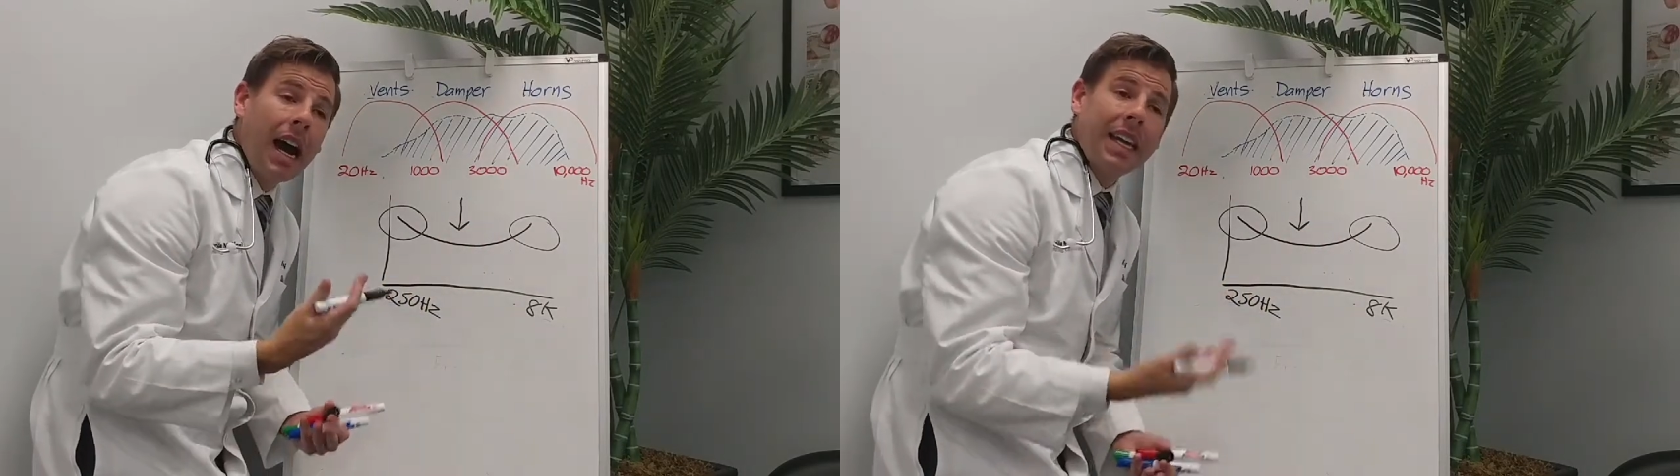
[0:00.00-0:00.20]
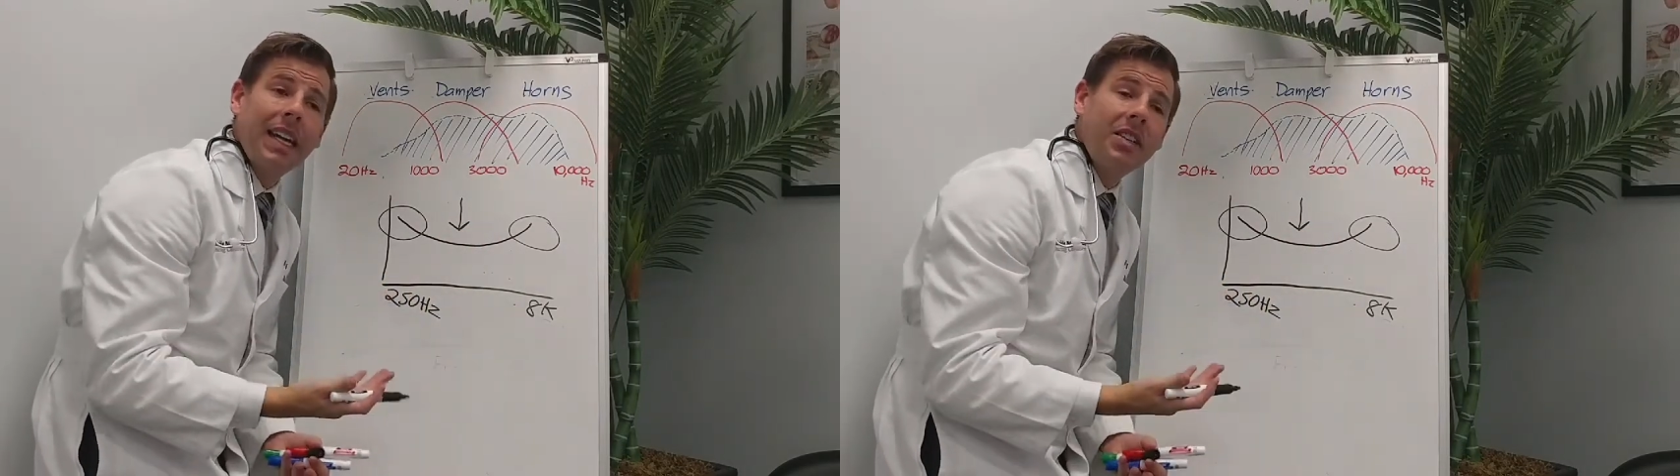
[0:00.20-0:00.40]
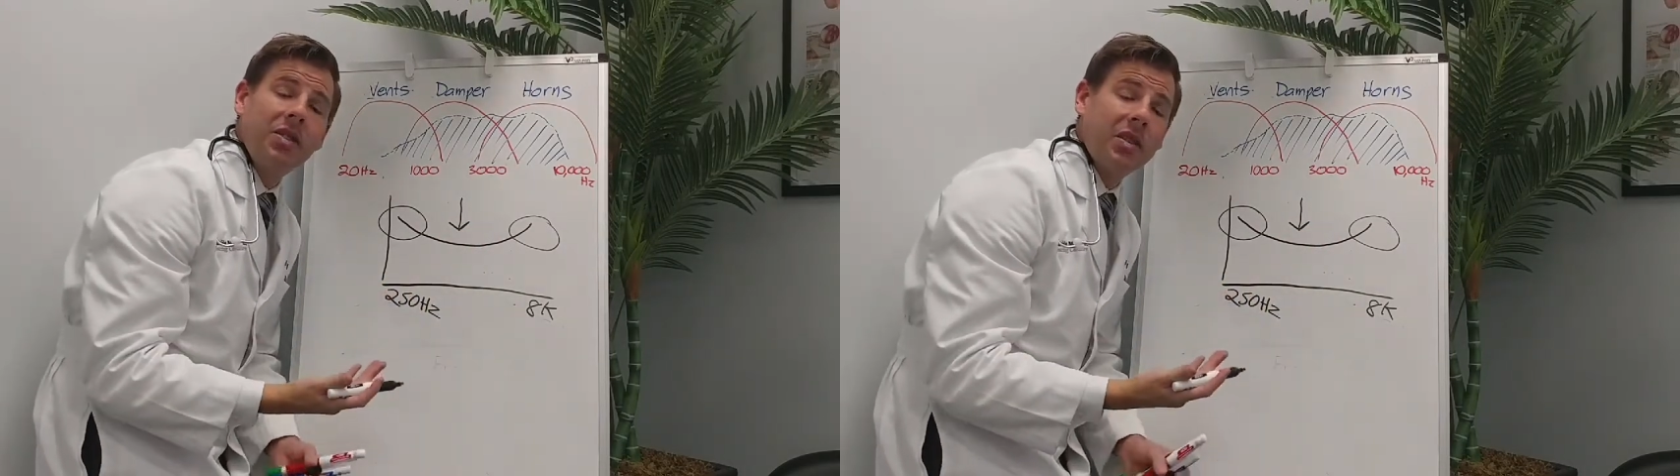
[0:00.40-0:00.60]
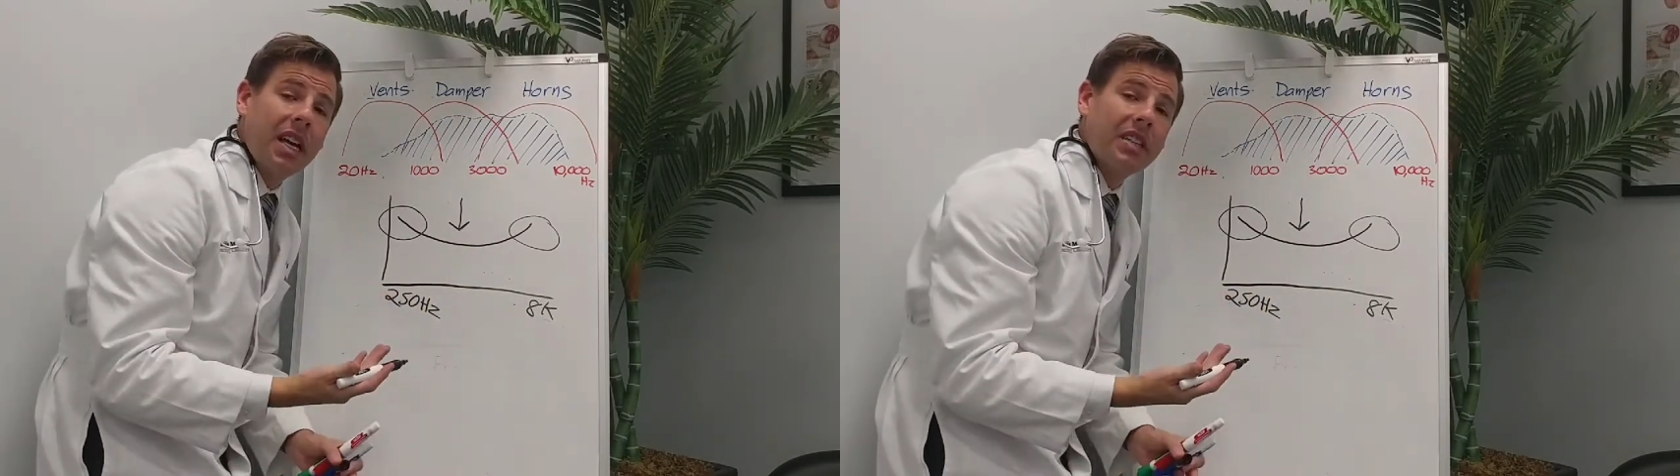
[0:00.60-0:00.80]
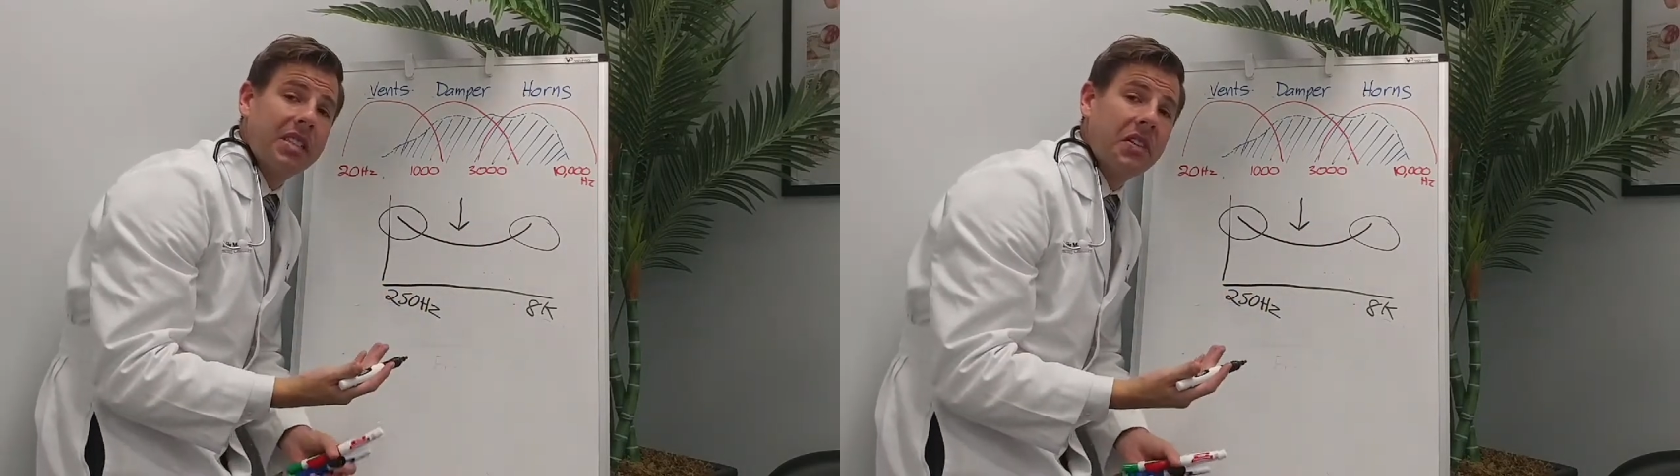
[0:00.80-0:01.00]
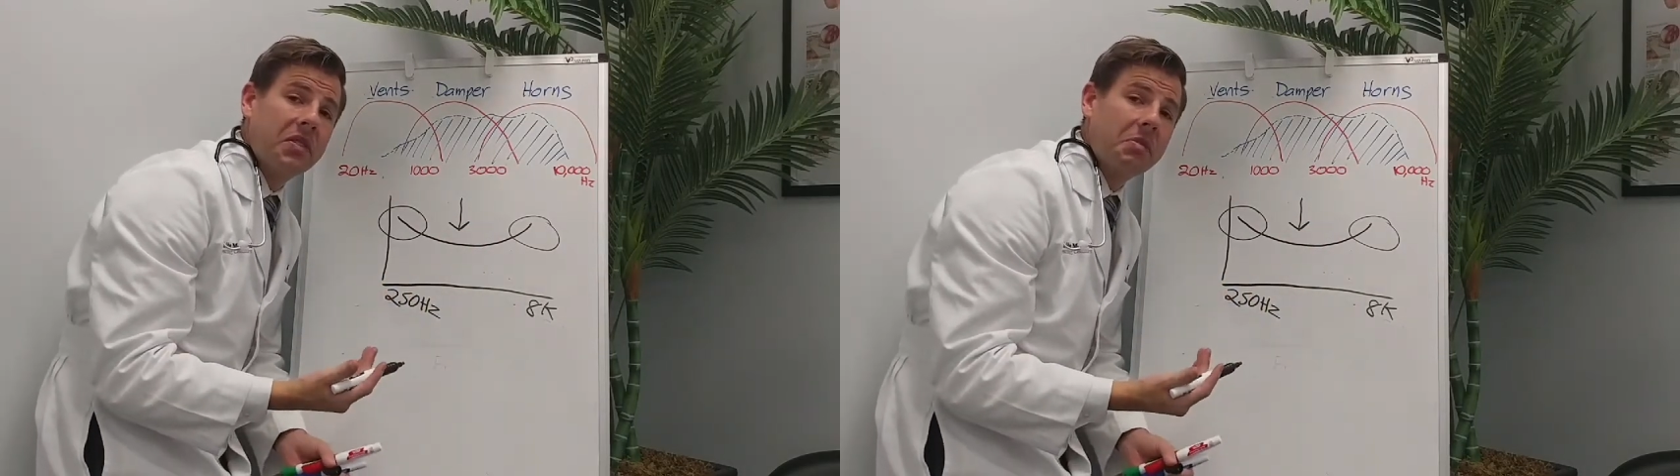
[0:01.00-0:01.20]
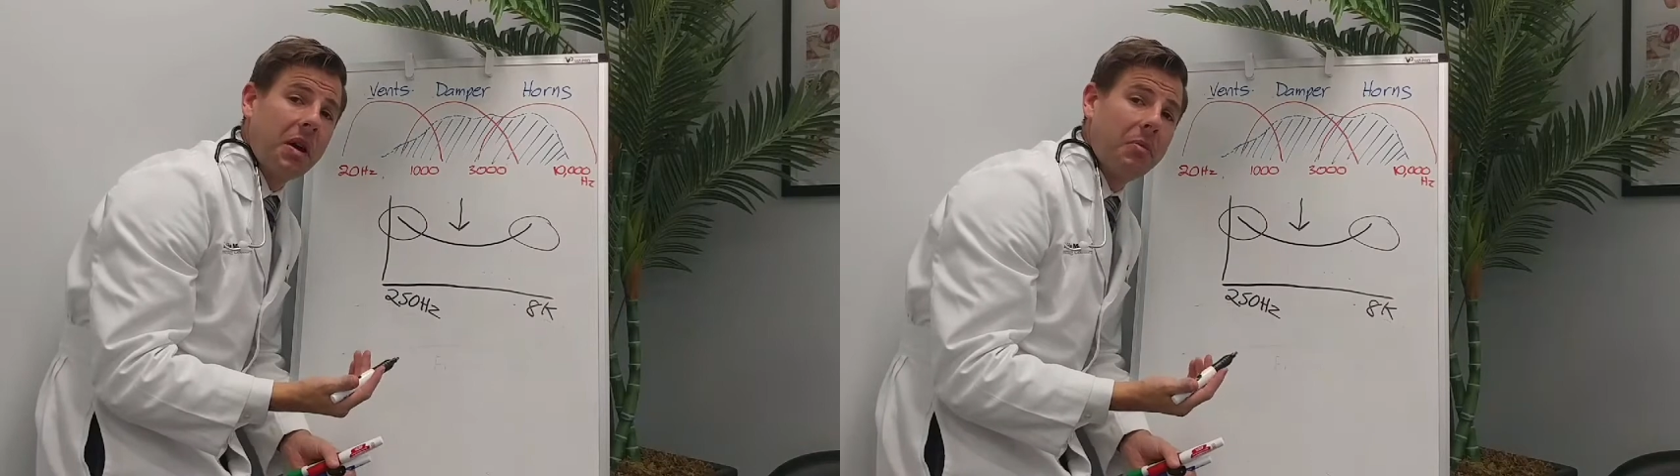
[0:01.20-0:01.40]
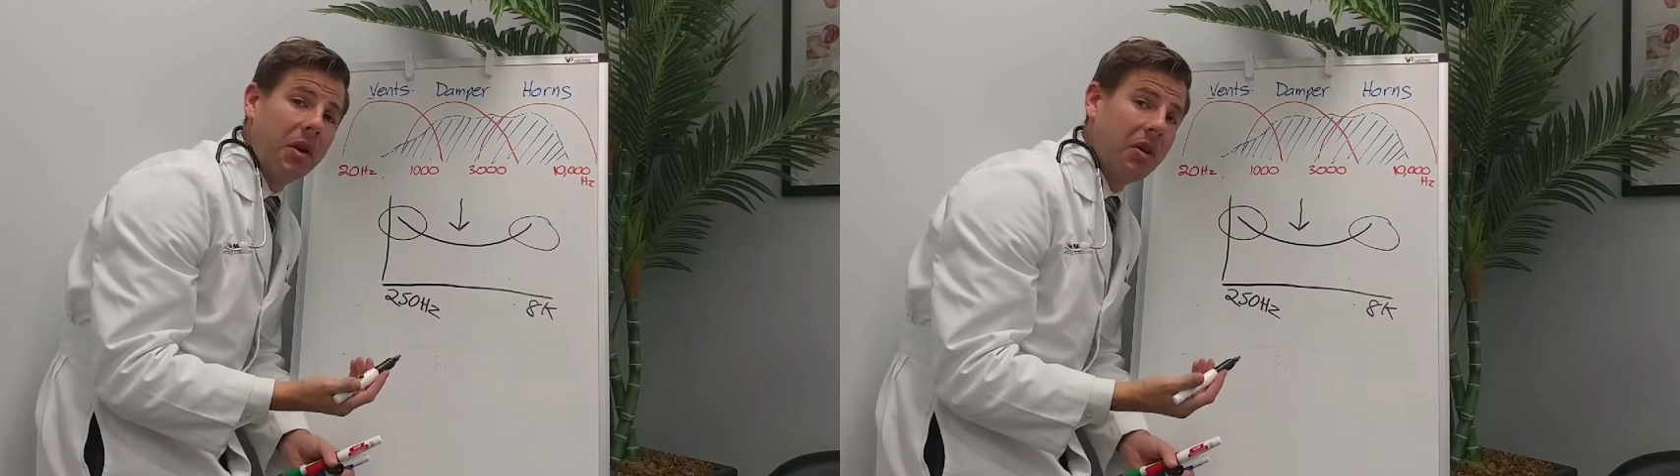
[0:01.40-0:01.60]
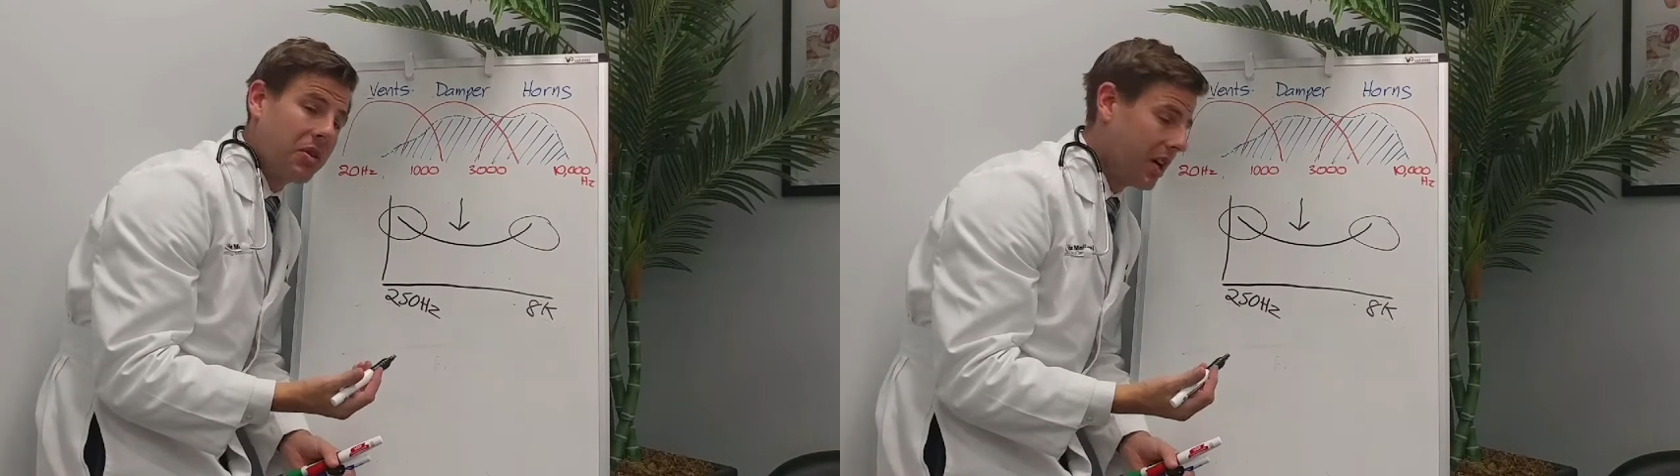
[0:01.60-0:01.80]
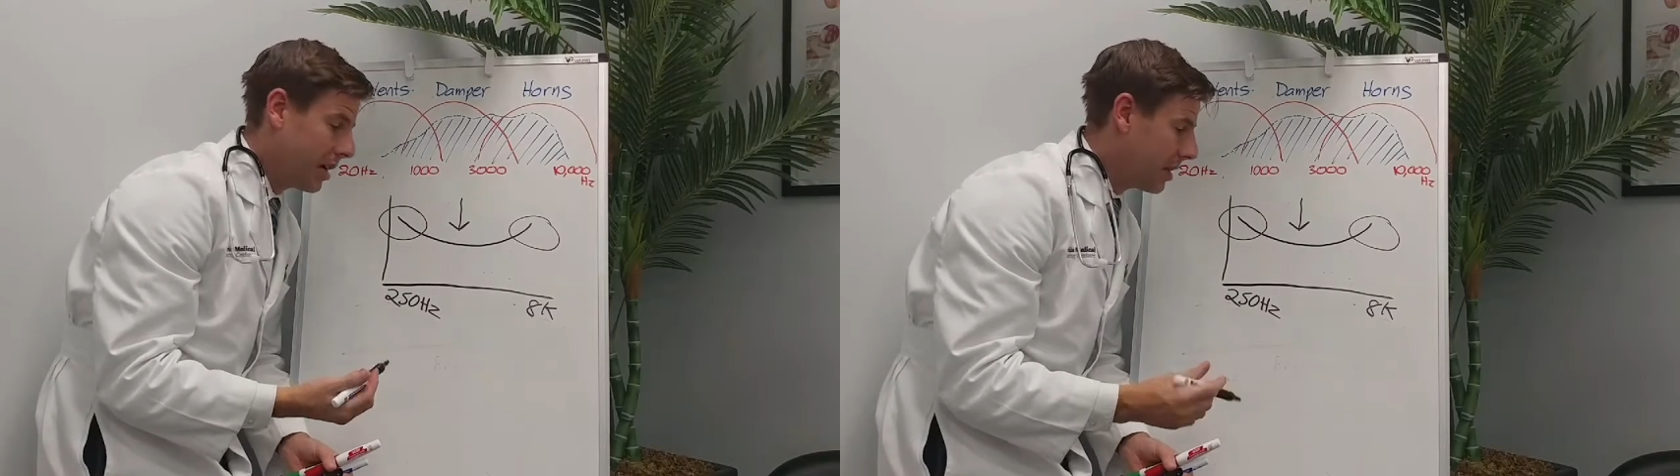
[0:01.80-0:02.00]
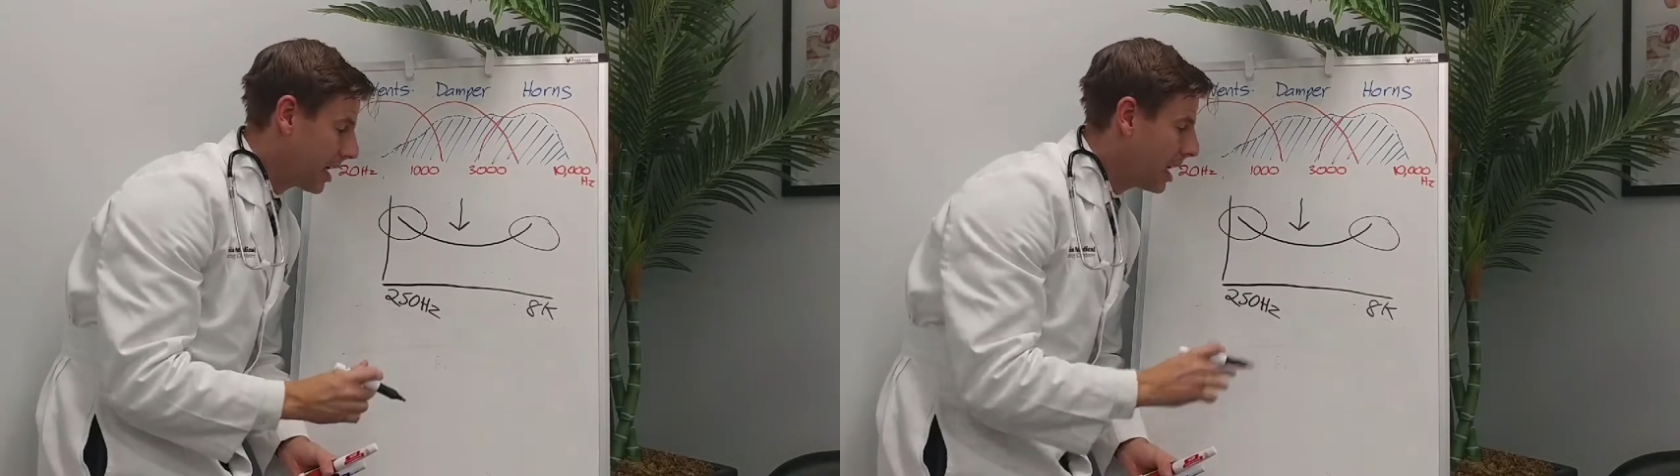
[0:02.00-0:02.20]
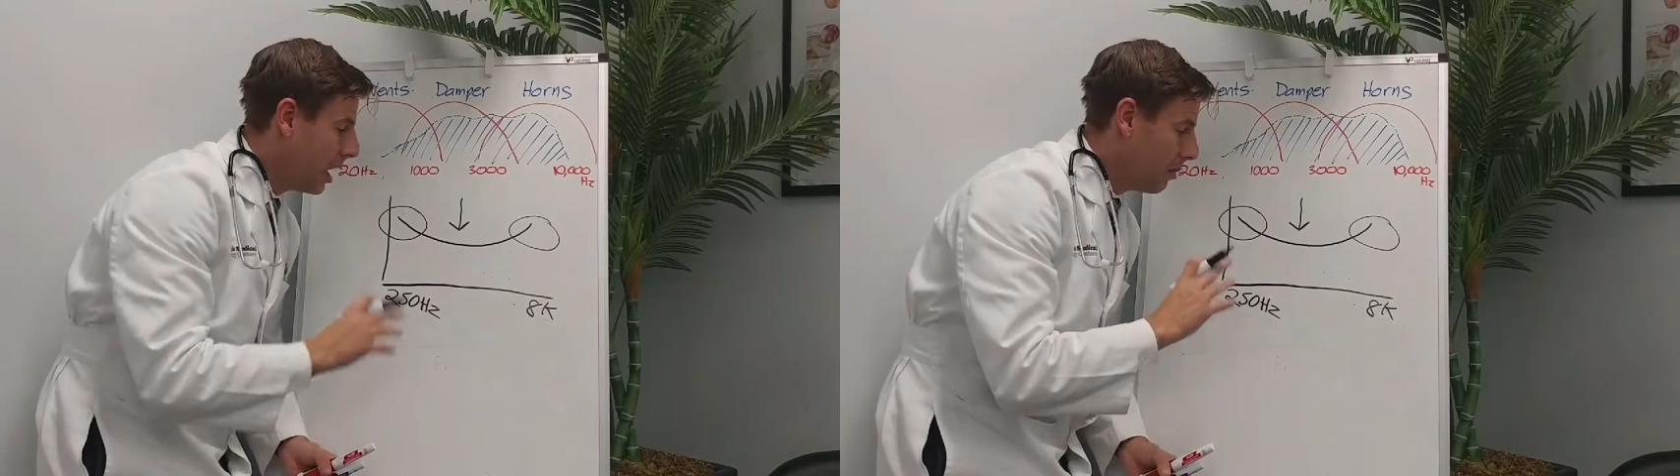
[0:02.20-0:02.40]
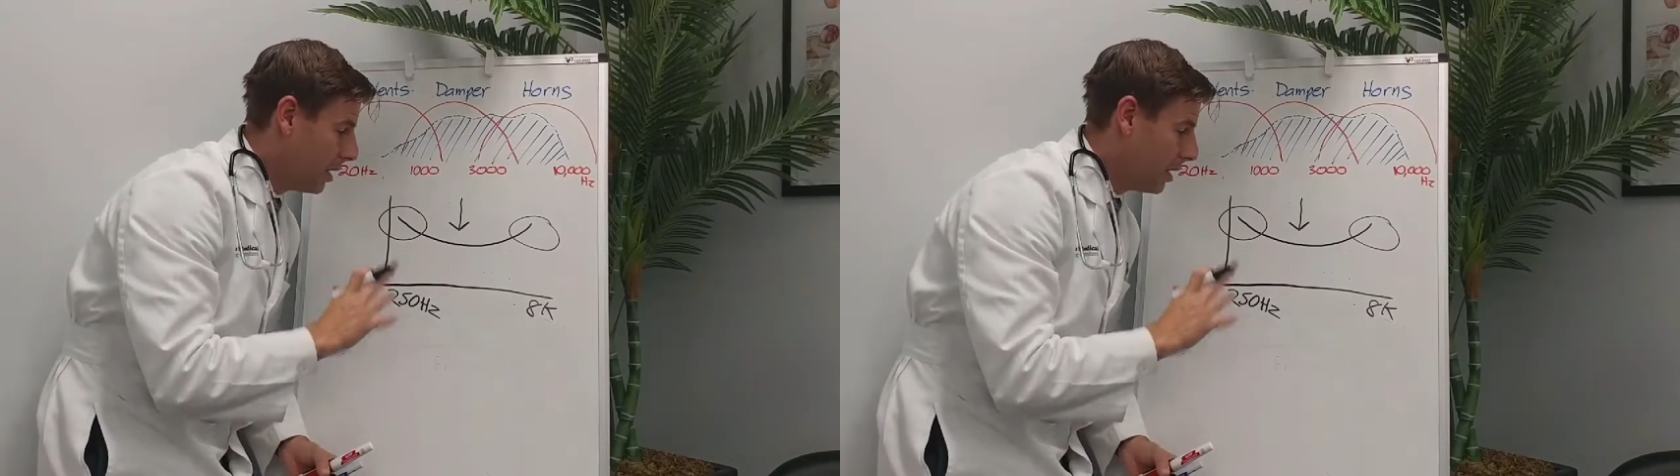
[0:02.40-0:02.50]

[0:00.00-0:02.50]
I can do a lot of stuff with my programming,